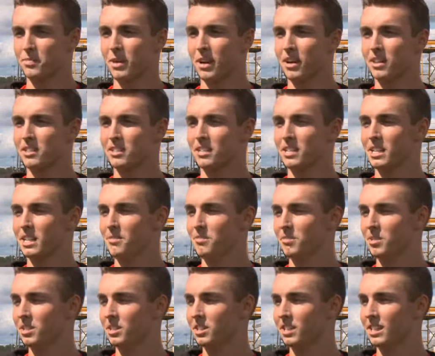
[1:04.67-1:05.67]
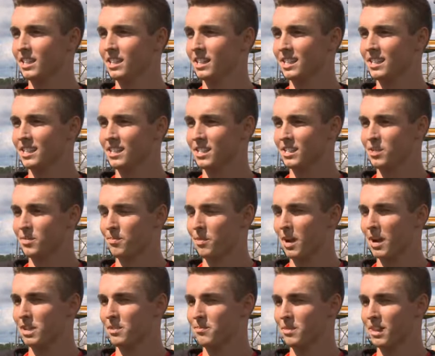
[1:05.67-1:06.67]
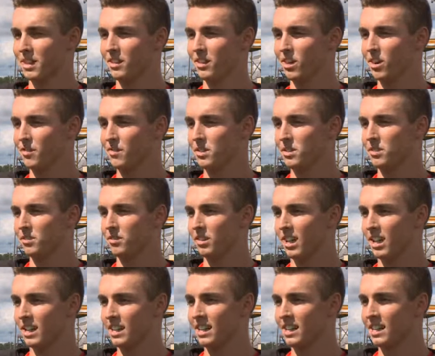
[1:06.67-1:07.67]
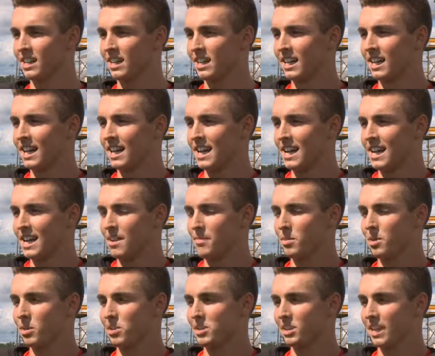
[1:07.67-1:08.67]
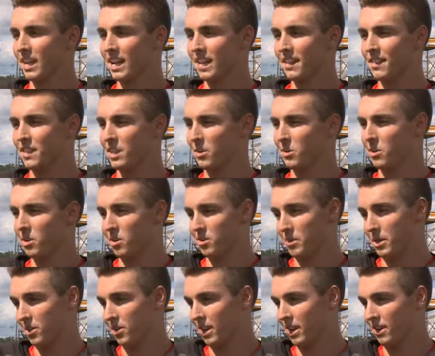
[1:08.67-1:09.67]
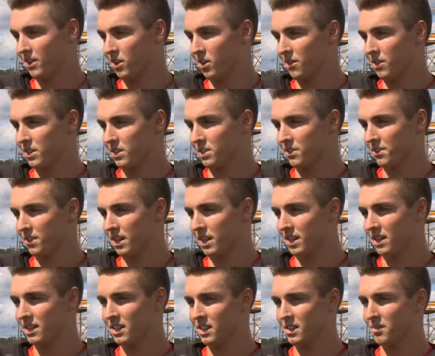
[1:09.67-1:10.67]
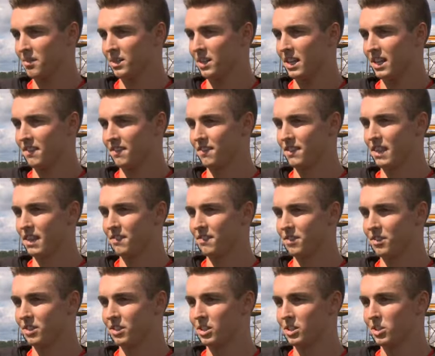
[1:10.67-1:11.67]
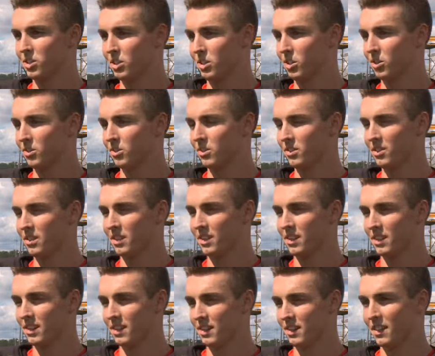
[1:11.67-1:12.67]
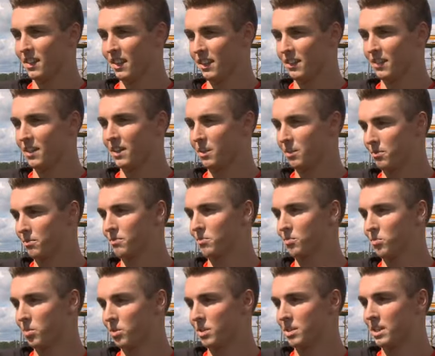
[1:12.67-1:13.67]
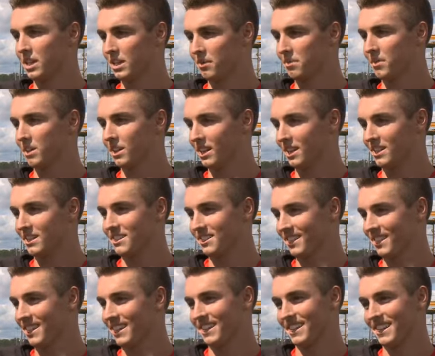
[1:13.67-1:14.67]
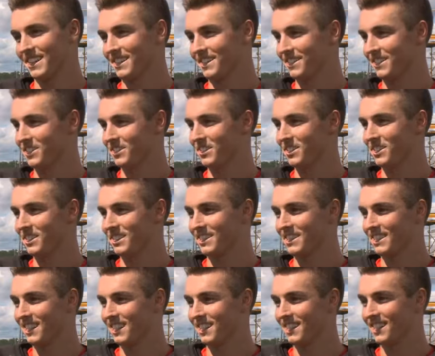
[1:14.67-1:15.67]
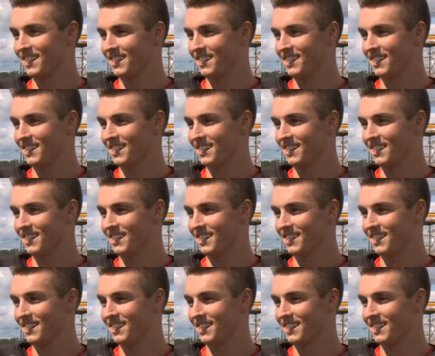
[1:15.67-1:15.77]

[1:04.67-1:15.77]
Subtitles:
Barons team really surprised me on the offensive line. Personally, I didn't think we were going to be great on the offensive line, but they've definitely shown that they're worth keeping, honestly, I guess that's what you can say.